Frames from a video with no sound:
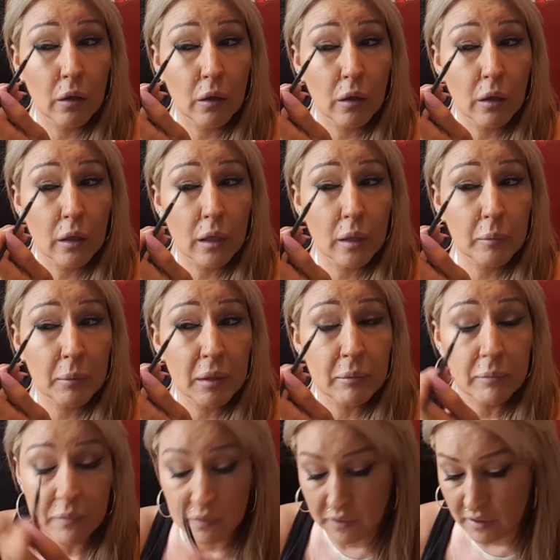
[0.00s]
I gotta make
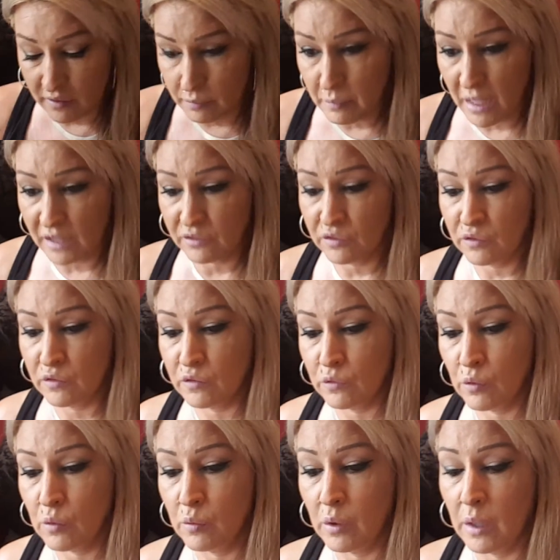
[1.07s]
this match the
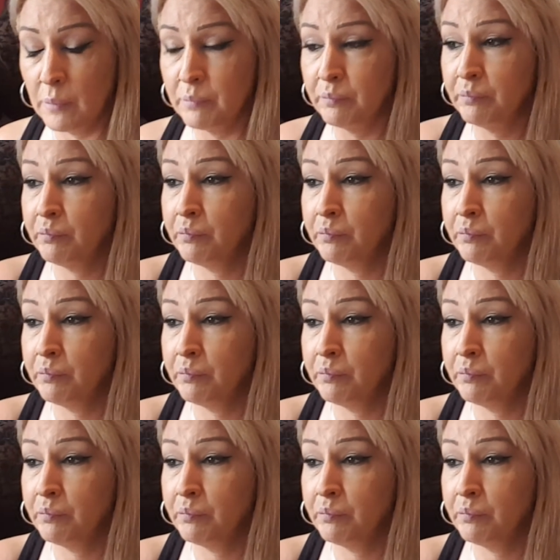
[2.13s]
screw up.